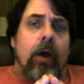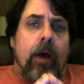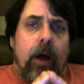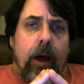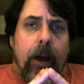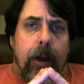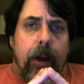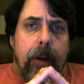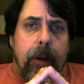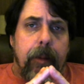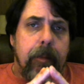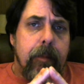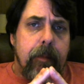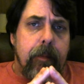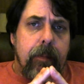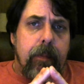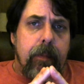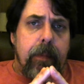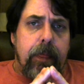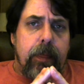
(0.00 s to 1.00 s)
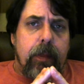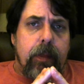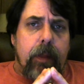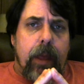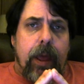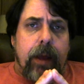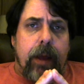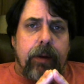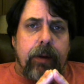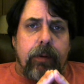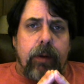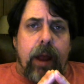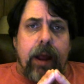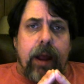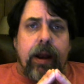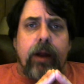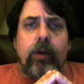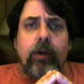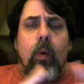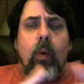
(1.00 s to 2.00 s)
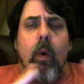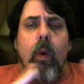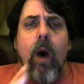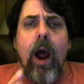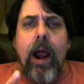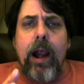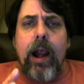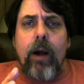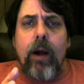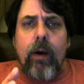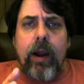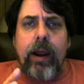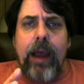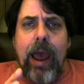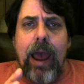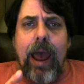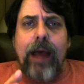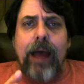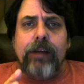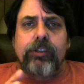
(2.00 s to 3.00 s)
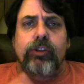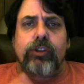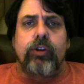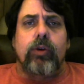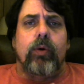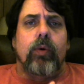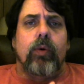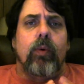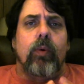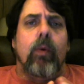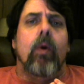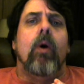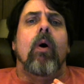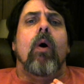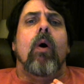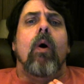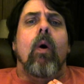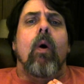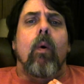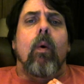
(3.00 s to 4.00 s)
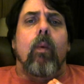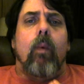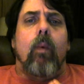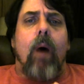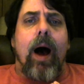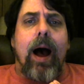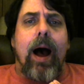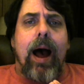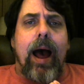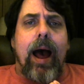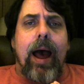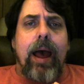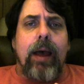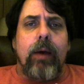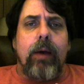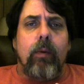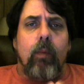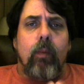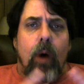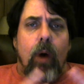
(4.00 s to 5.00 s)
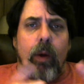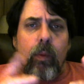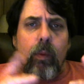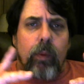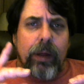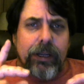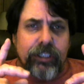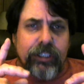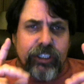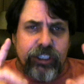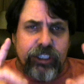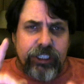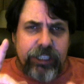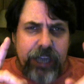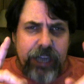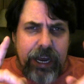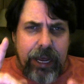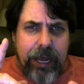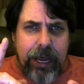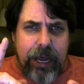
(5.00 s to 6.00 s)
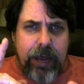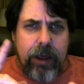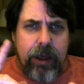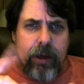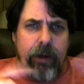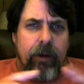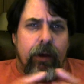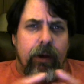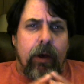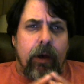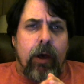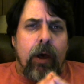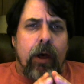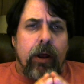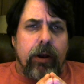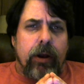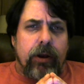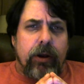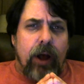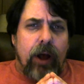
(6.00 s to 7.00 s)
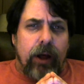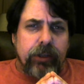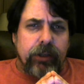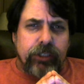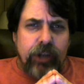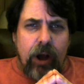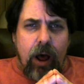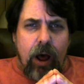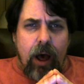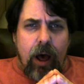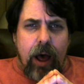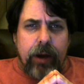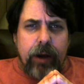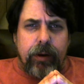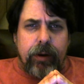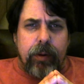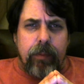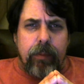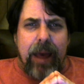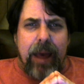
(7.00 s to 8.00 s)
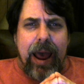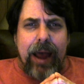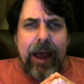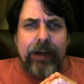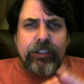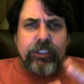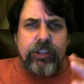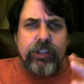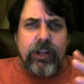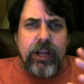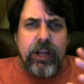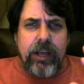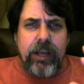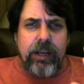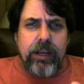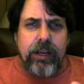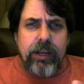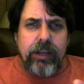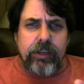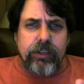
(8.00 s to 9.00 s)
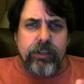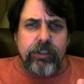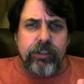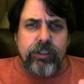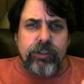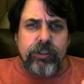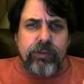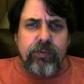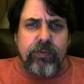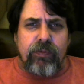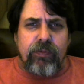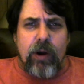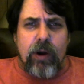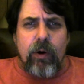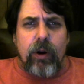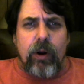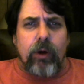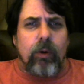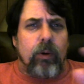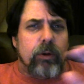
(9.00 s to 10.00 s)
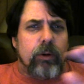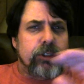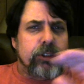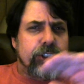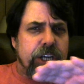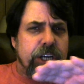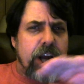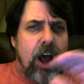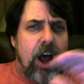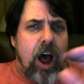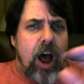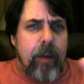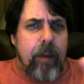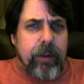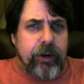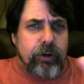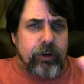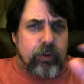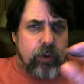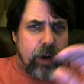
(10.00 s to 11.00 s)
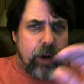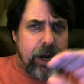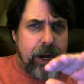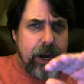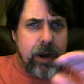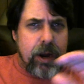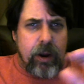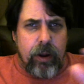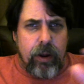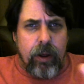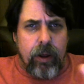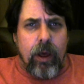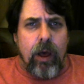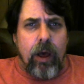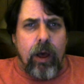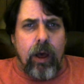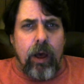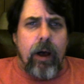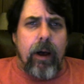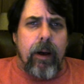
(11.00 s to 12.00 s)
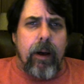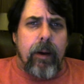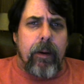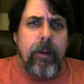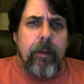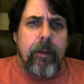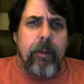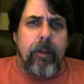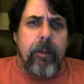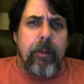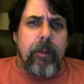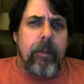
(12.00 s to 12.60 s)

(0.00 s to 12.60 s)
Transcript: um, and inquiring as to why what we see does not match the spherical geometry uh,